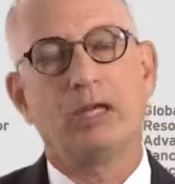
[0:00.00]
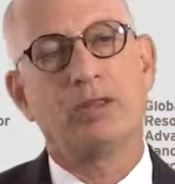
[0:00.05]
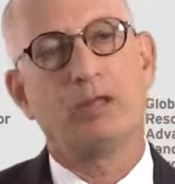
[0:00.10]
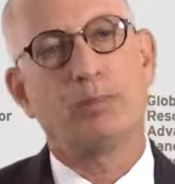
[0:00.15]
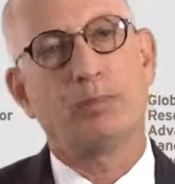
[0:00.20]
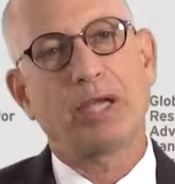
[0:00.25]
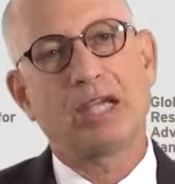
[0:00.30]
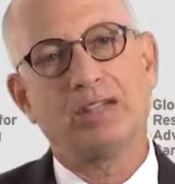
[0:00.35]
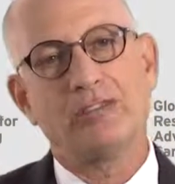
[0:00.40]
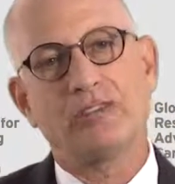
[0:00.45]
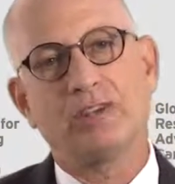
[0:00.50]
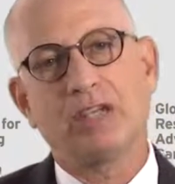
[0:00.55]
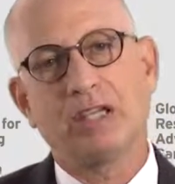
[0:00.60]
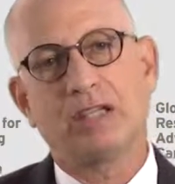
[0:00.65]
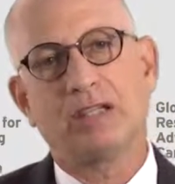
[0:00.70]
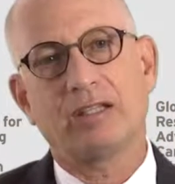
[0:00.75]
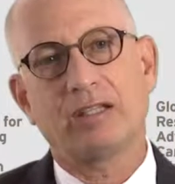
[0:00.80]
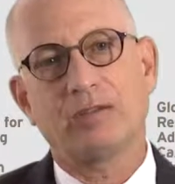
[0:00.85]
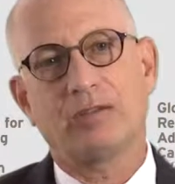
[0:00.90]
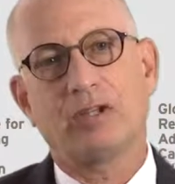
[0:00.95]
The PET
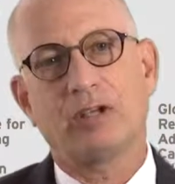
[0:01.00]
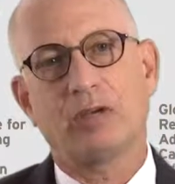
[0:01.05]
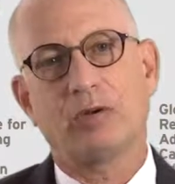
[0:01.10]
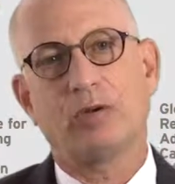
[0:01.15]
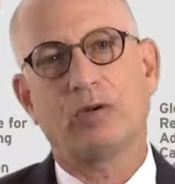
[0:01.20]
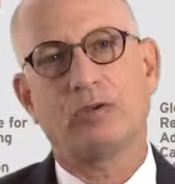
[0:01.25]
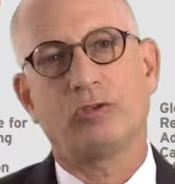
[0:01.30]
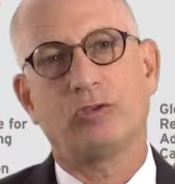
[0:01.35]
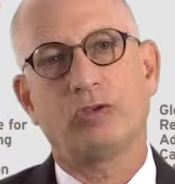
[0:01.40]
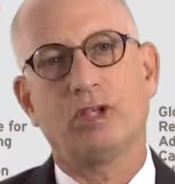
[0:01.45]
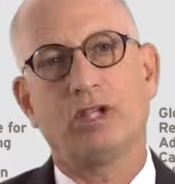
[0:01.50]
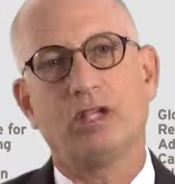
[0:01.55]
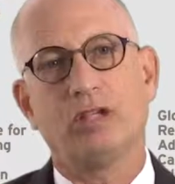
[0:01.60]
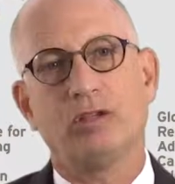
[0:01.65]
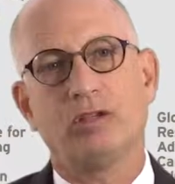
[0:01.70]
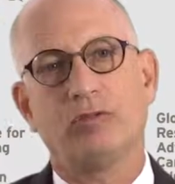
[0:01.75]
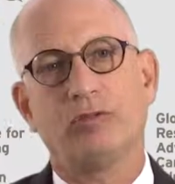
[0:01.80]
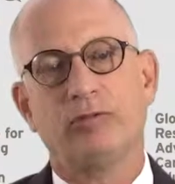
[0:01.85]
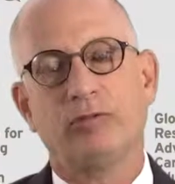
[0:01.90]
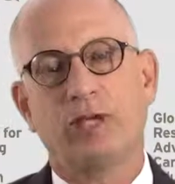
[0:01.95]
scan can tell us
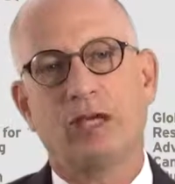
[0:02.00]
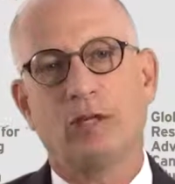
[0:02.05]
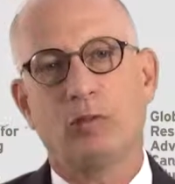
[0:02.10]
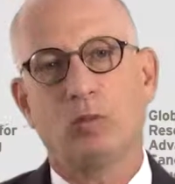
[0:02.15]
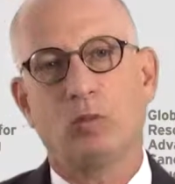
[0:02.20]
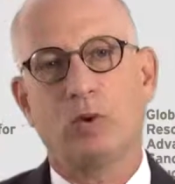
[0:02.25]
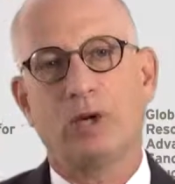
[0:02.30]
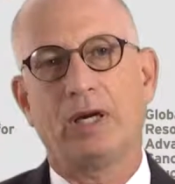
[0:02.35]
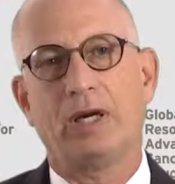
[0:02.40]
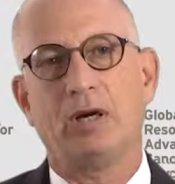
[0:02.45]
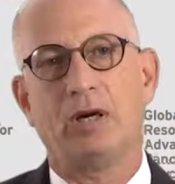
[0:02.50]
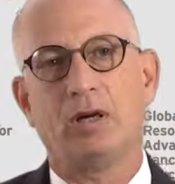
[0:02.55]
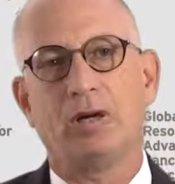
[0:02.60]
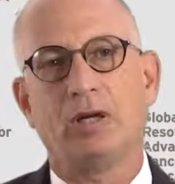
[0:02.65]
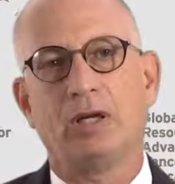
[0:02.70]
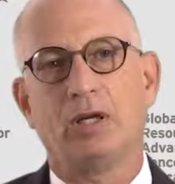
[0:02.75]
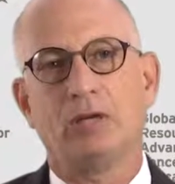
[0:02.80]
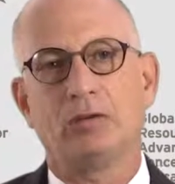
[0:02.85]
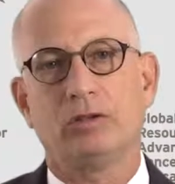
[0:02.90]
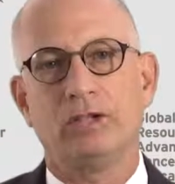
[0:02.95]
if and
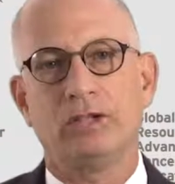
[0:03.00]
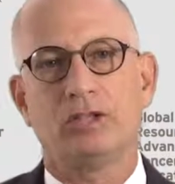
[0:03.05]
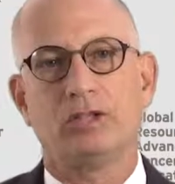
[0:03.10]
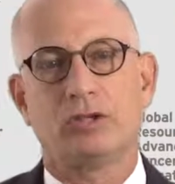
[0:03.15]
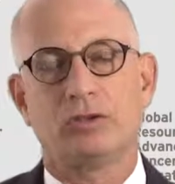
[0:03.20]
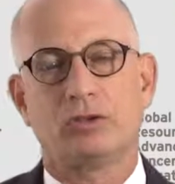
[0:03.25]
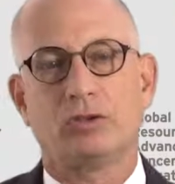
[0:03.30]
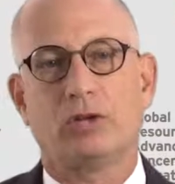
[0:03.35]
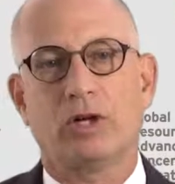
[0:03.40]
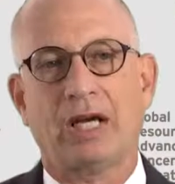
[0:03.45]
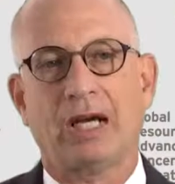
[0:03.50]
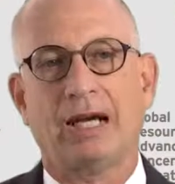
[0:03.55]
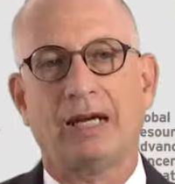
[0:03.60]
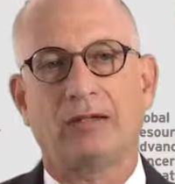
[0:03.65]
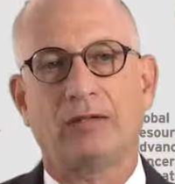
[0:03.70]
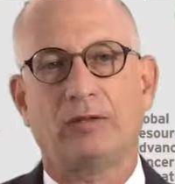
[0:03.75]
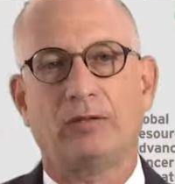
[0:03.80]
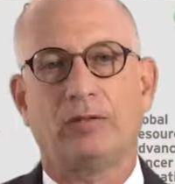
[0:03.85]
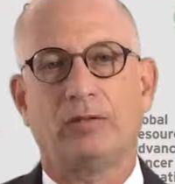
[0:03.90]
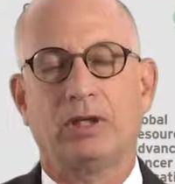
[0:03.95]
where lesions are
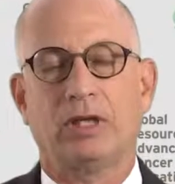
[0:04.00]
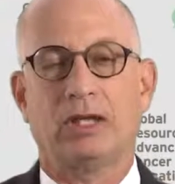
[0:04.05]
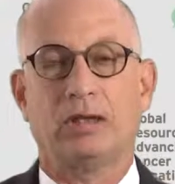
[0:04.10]
active.